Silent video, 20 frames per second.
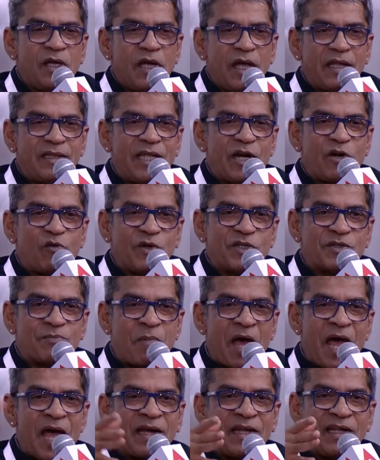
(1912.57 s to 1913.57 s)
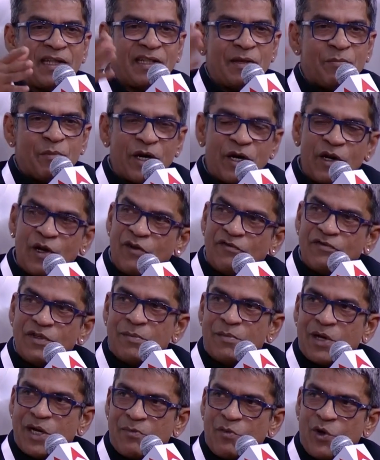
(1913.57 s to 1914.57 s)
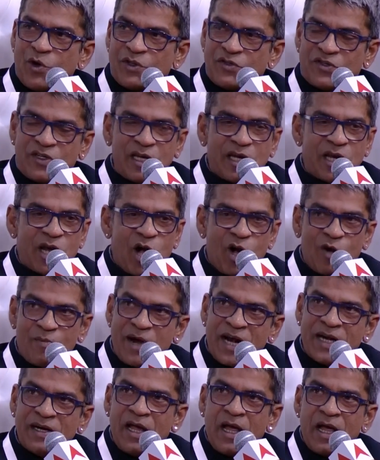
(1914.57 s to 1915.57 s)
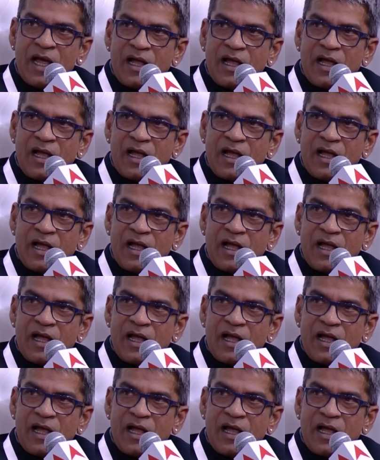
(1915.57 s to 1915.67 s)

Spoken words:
And that was bang in the middle of the Manmohan Singh government.